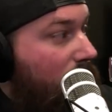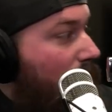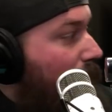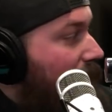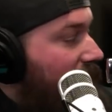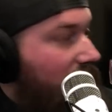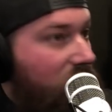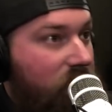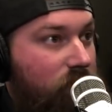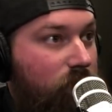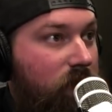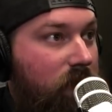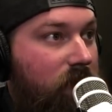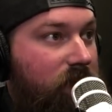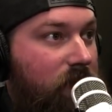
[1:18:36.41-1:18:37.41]
We'll put it in.
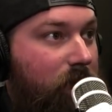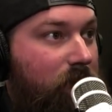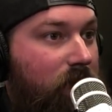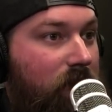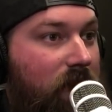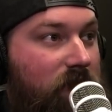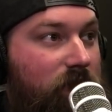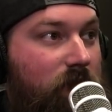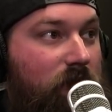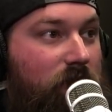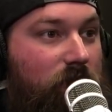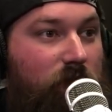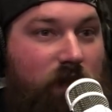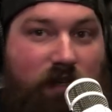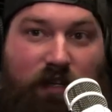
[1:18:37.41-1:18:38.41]
We did the same thing last week.
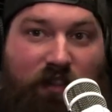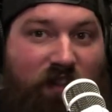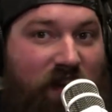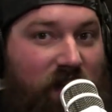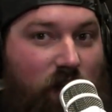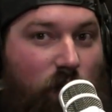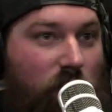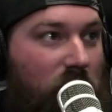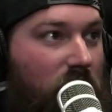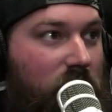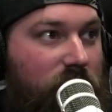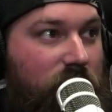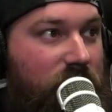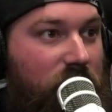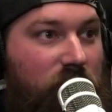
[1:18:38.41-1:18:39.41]
We got a thing going
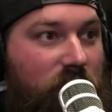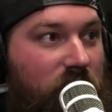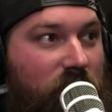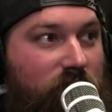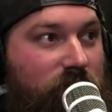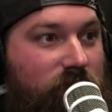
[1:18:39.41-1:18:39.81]
on. It's all good.